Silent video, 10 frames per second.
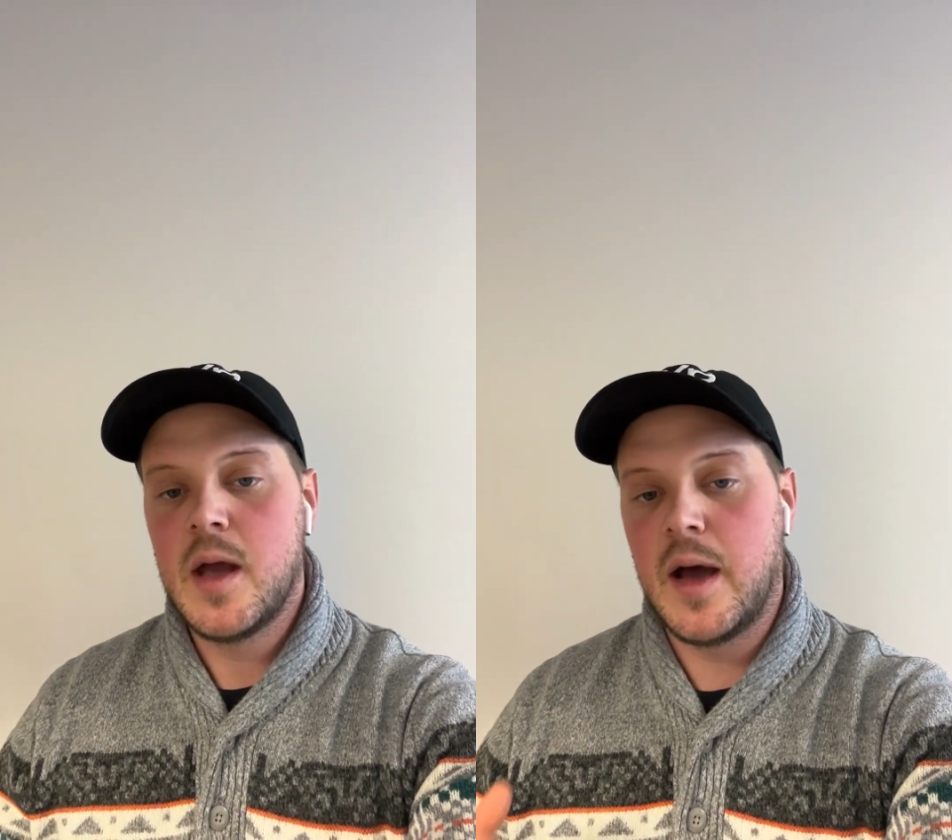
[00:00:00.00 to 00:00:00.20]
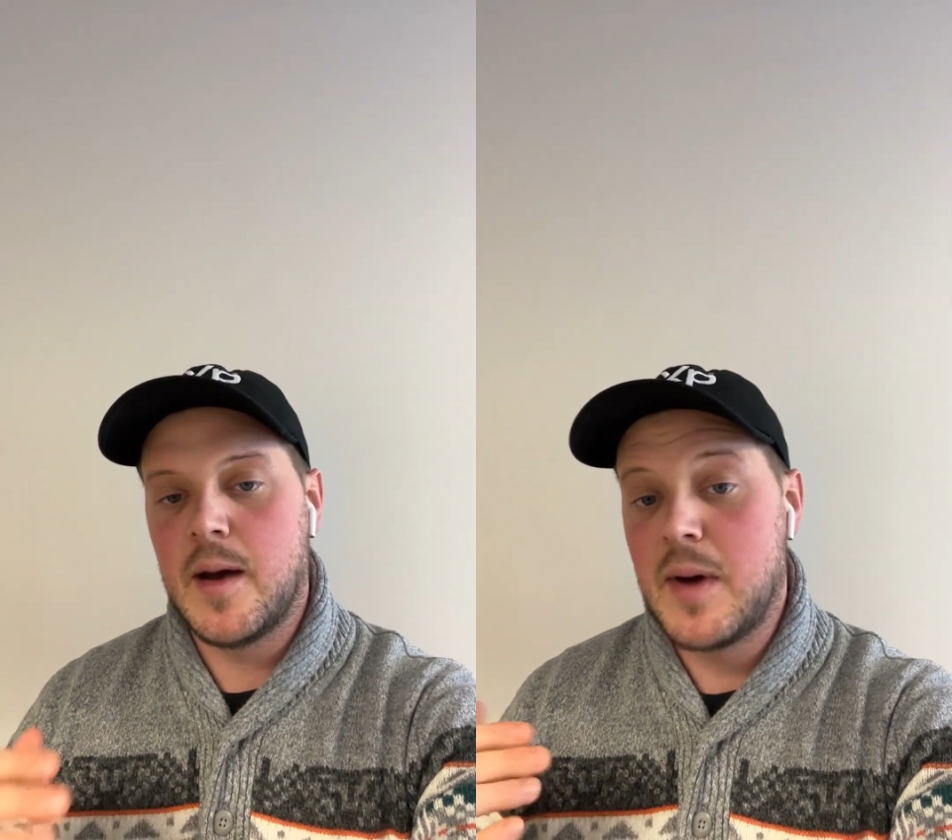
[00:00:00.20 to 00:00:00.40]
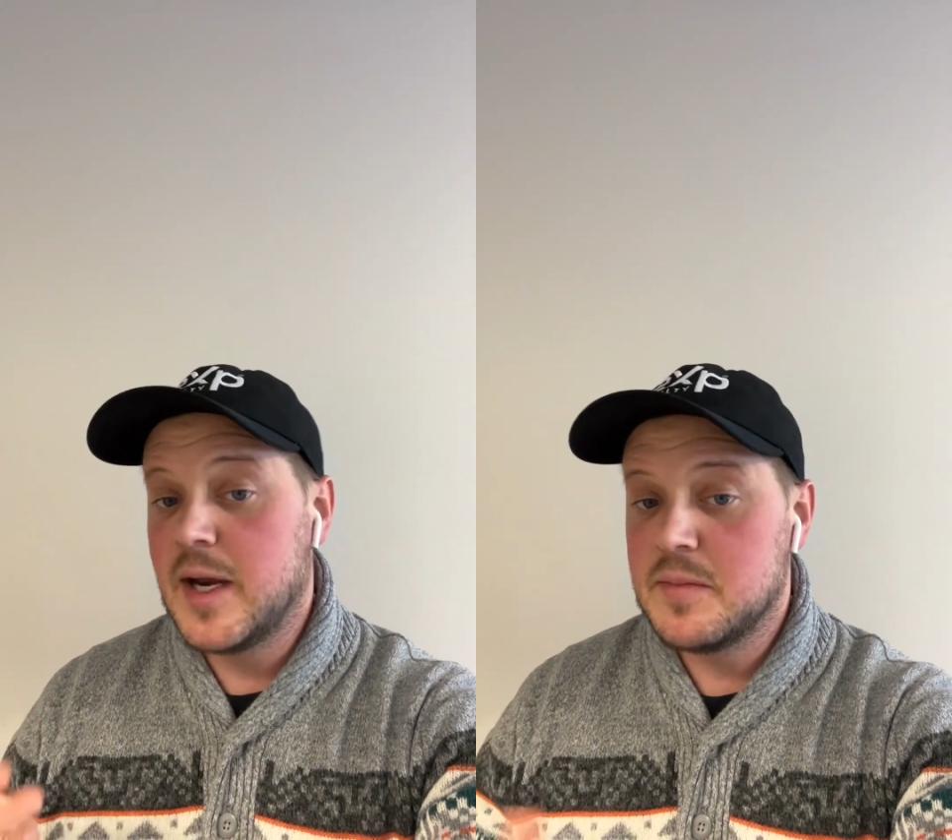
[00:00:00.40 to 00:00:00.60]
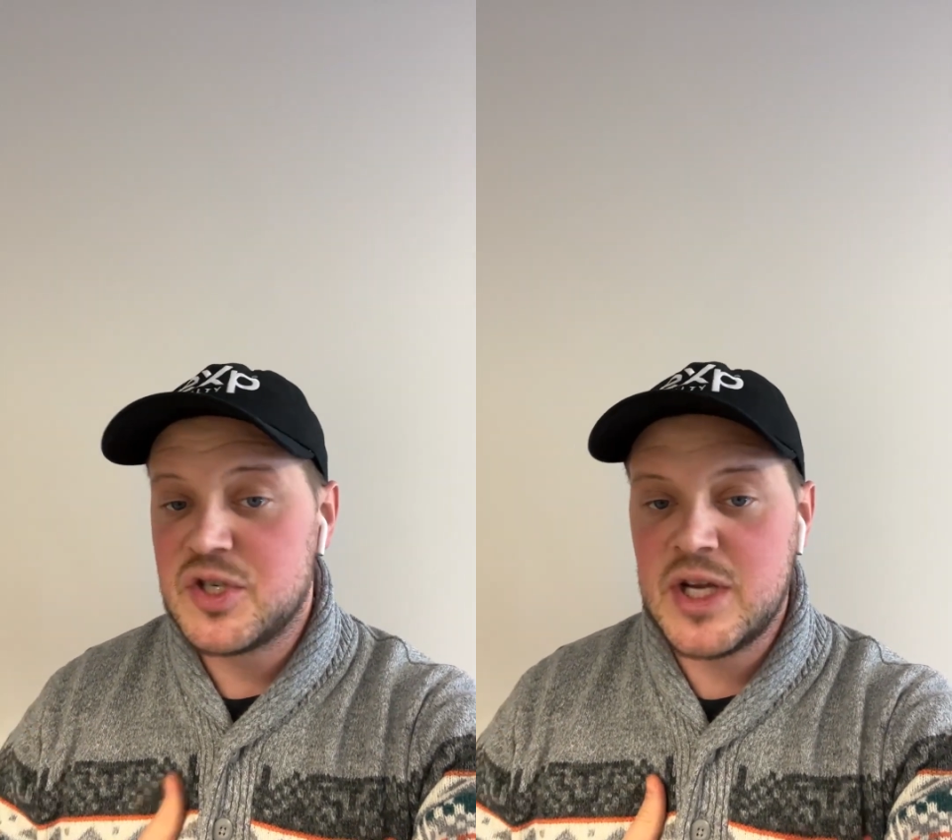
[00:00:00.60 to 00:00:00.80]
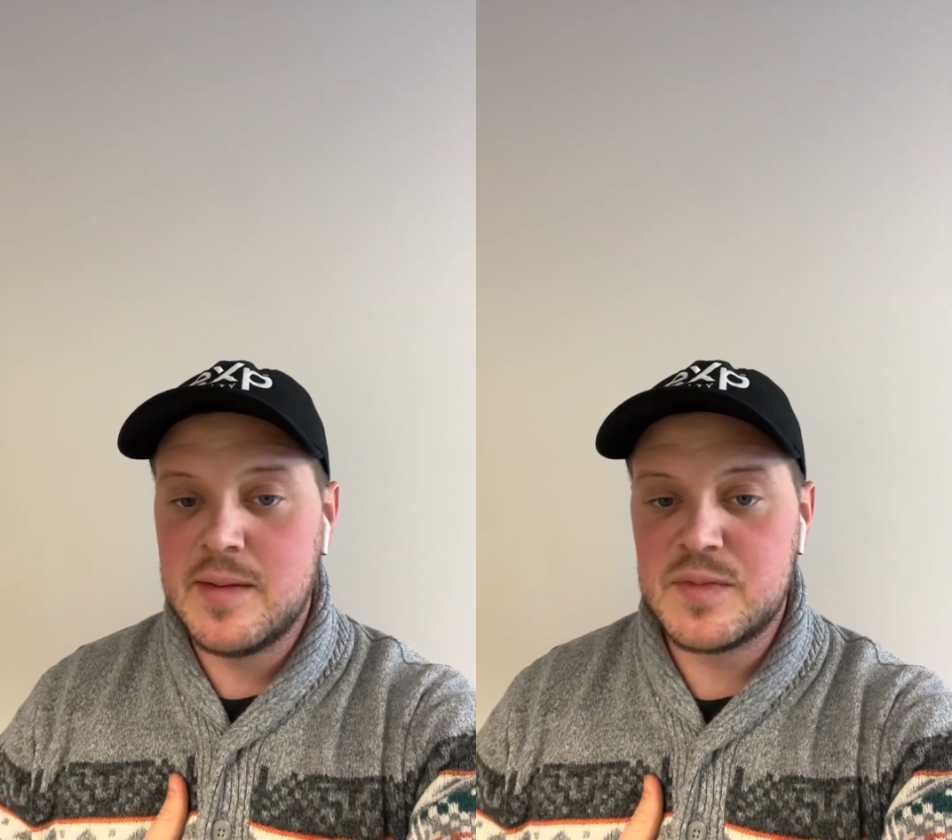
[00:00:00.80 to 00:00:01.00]
My name is
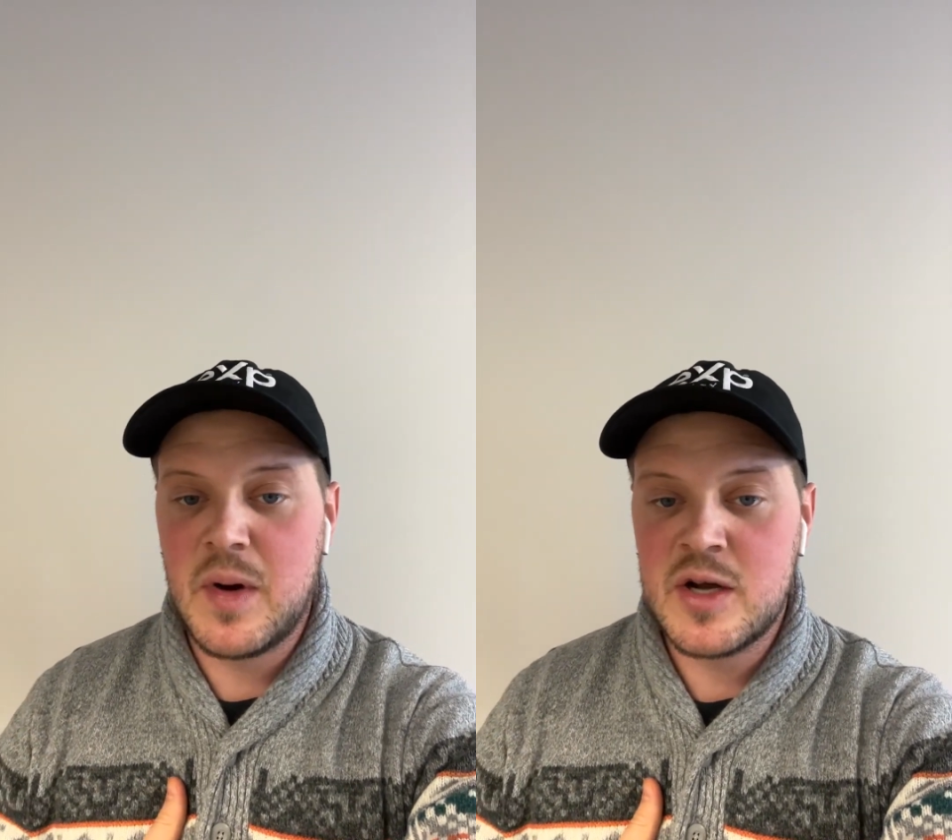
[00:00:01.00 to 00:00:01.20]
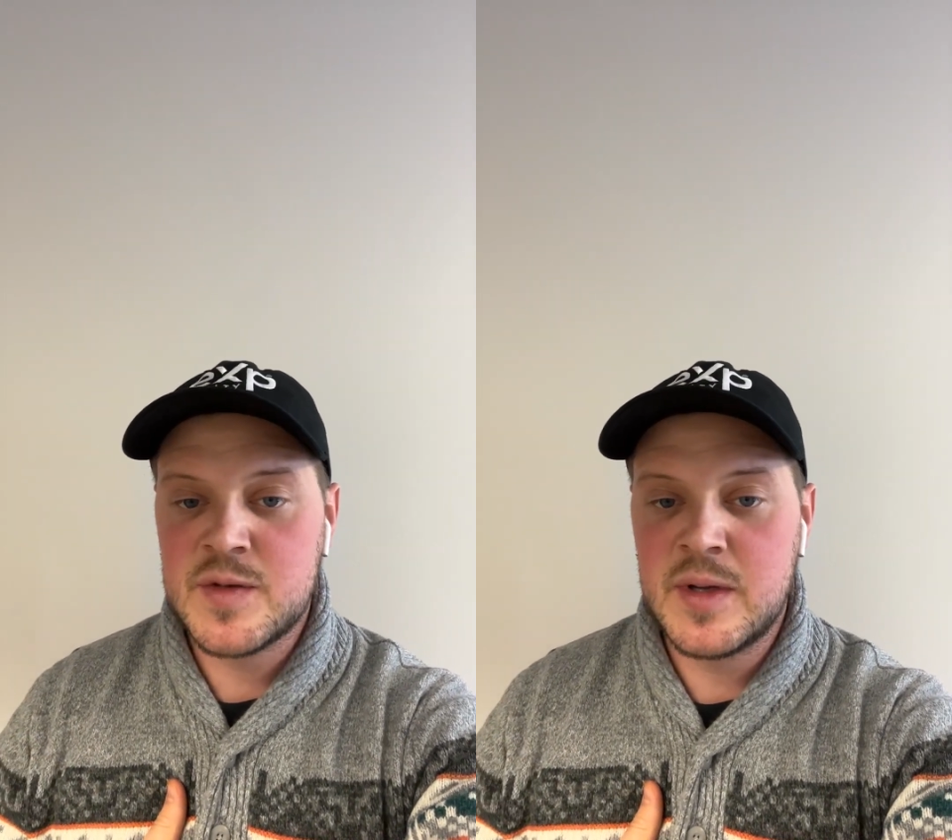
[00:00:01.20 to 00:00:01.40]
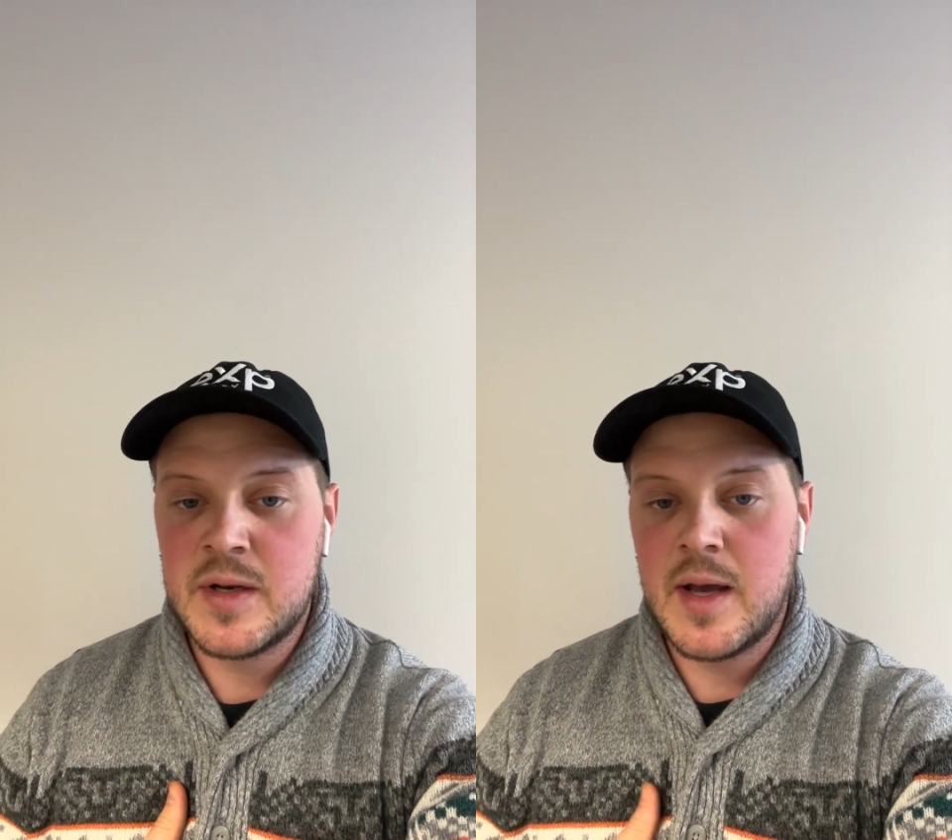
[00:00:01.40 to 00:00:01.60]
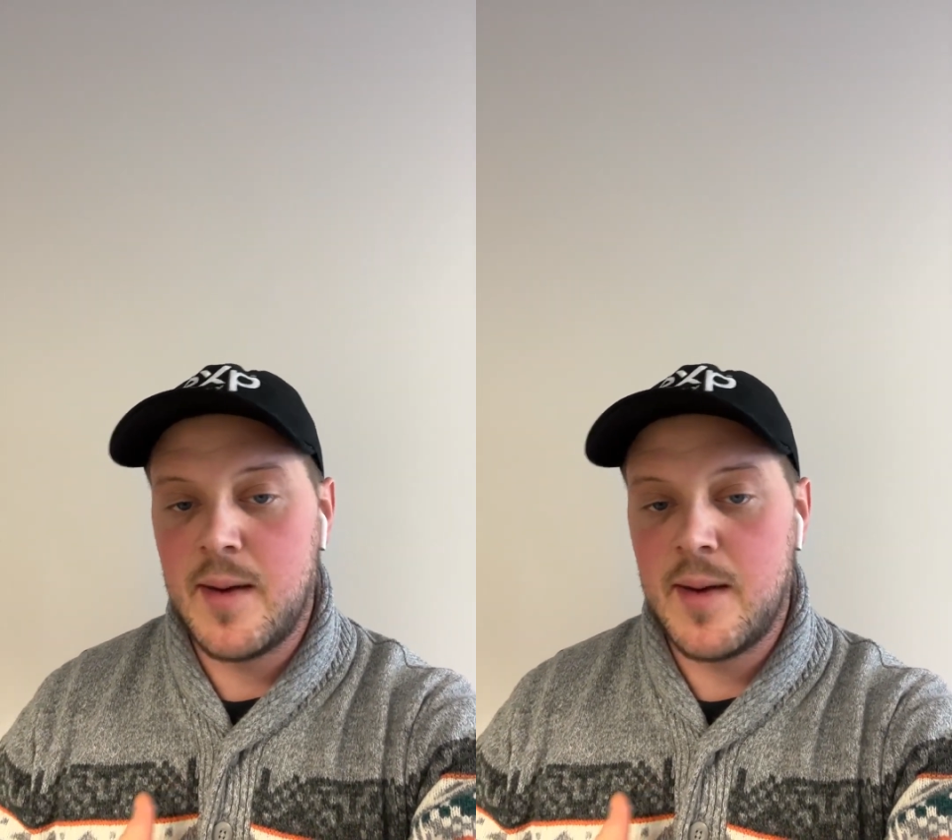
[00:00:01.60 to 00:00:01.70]
James Boschman.